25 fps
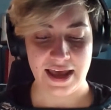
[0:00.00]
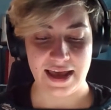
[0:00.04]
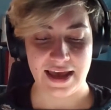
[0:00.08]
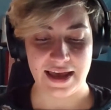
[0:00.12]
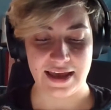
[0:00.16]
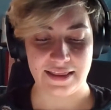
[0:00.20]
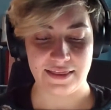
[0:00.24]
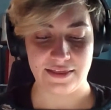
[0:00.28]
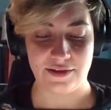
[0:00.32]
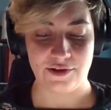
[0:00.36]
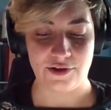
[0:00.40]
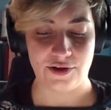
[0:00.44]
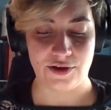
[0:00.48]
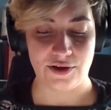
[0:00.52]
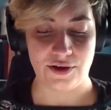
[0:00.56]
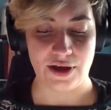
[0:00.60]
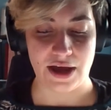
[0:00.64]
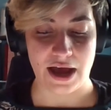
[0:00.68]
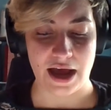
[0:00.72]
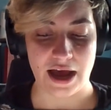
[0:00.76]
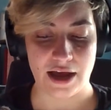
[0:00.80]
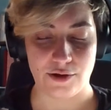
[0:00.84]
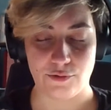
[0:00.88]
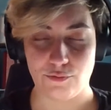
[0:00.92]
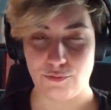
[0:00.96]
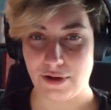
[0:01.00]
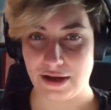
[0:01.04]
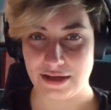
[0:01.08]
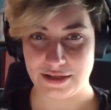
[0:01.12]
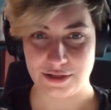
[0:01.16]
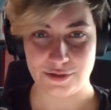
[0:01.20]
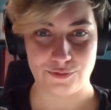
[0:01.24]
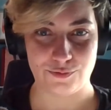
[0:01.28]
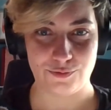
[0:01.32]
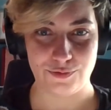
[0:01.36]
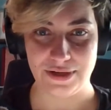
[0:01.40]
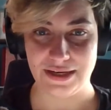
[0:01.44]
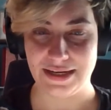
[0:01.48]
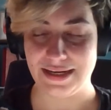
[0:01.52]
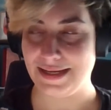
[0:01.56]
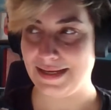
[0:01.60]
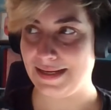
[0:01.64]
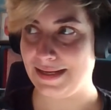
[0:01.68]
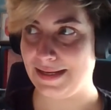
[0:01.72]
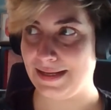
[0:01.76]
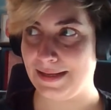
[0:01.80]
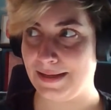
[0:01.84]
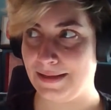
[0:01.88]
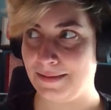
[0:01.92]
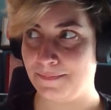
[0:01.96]
And I was
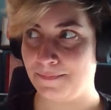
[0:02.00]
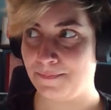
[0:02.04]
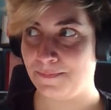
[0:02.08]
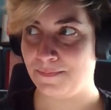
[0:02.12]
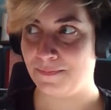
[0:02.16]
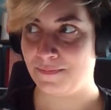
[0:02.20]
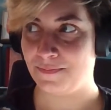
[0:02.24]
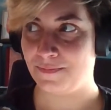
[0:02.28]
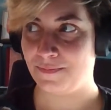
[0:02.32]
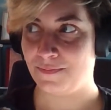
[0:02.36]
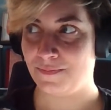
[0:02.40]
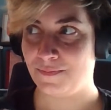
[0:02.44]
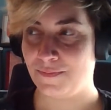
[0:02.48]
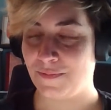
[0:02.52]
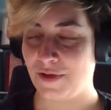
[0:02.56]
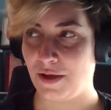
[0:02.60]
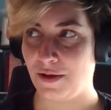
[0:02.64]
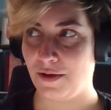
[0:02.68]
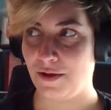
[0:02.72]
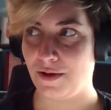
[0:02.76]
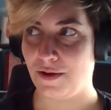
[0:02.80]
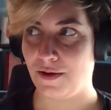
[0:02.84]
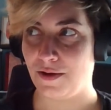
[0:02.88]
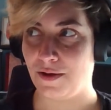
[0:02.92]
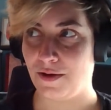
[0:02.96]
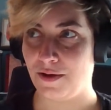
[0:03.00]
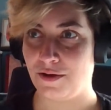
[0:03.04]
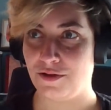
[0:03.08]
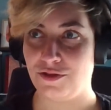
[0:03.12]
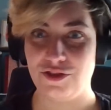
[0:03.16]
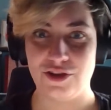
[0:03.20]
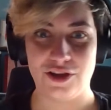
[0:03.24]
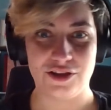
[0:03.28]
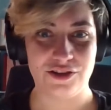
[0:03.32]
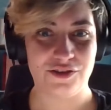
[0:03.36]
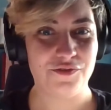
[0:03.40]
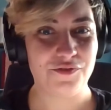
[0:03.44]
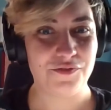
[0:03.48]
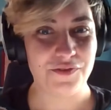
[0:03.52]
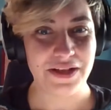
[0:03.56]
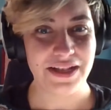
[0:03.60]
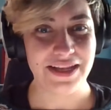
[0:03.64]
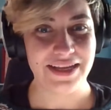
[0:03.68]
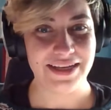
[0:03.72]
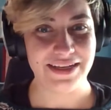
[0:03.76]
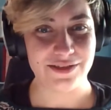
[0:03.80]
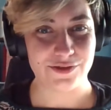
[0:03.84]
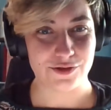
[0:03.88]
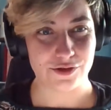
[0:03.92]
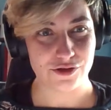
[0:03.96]
really not
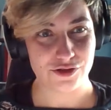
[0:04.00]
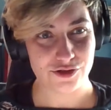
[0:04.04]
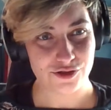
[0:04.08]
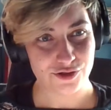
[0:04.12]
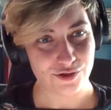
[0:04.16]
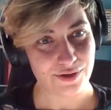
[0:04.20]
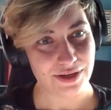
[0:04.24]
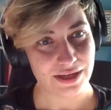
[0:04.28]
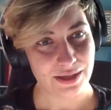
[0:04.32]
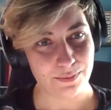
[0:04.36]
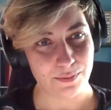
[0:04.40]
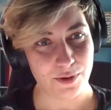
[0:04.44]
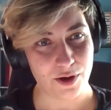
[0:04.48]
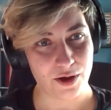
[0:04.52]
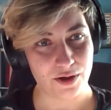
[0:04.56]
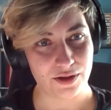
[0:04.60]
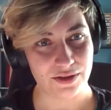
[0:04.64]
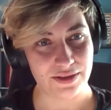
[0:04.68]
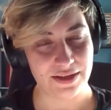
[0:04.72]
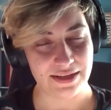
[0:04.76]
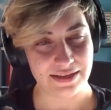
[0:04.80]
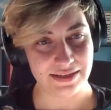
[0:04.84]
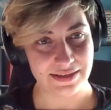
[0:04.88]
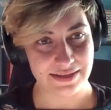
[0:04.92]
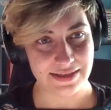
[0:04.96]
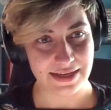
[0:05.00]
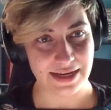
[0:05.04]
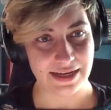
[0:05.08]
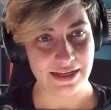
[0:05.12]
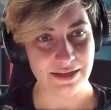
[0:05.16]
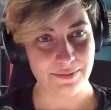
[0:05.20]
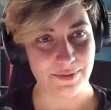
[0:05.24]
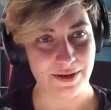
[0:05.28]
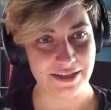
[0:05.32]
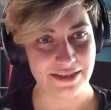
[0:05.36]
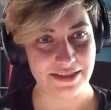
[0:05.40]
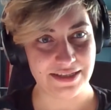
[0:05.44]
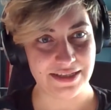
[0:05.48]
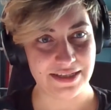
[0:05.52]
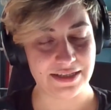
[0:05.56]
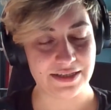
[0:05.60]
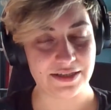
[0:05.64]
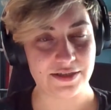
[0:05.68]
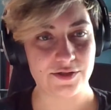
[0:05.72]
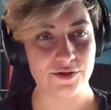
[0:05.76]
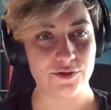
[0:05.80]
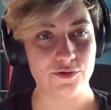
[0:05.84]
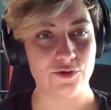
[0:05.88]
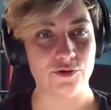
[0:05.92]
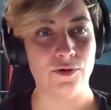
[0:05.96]
feeling the storyboard and the
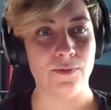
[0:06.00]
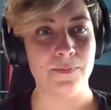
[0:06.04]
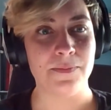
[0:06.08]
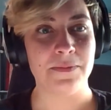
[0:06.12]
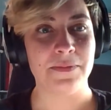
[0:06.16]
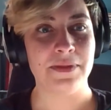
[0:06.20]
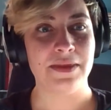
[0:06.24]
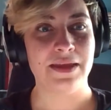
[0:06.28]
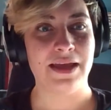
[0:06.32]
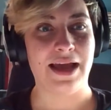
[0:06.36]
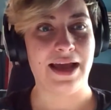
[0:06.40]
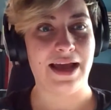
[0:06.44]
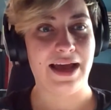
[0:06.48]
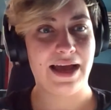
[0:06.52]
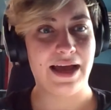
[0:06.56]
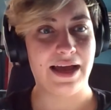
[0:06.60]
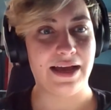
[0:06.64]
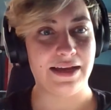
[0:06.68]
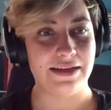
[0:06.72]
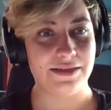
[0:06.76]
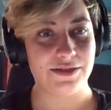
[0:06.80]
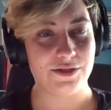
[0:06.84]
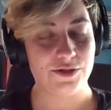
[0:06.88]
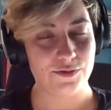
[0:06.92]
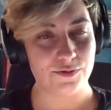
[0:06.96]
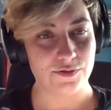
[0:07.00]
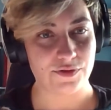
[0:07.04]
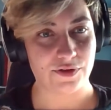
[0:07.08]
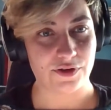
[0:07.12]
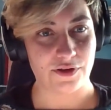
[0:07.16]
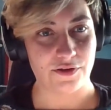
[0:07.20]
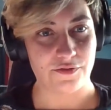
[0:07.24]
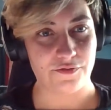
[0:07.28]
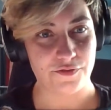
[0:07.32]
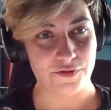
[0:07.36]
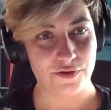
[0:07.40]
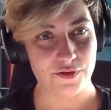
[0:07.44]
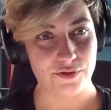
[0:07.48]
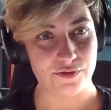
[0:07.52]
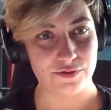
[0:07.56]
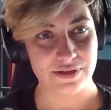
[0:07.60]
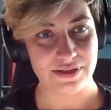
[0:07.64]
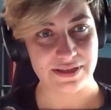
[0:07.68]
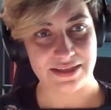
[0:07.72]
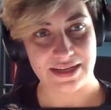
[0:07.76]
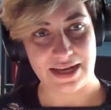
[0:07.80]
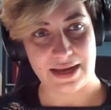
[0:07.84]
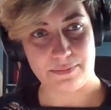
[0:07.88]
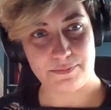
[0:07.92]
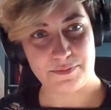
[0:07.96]
animatic. So I took a few
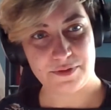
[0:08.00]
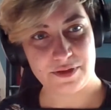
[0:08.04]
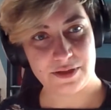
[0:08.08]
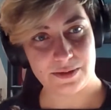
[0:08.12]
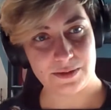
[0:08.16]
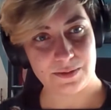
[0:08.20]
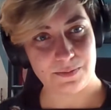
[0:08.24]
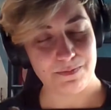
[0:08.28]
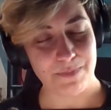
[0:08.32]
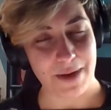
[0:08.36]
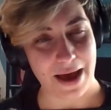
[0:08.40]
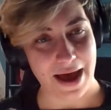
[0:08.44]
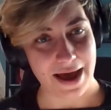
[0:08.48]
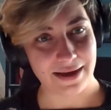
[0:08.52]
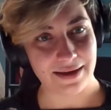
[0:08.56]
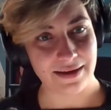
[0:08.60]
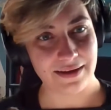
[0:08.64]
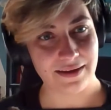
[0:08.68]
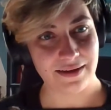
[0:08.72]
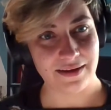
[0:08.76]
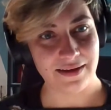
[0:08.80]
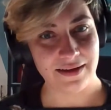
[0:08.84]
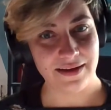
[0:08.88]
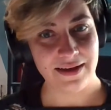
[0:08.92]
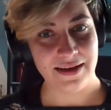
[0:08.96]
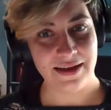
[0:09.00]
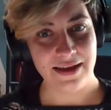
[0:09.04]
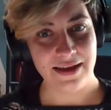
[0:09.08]
steps back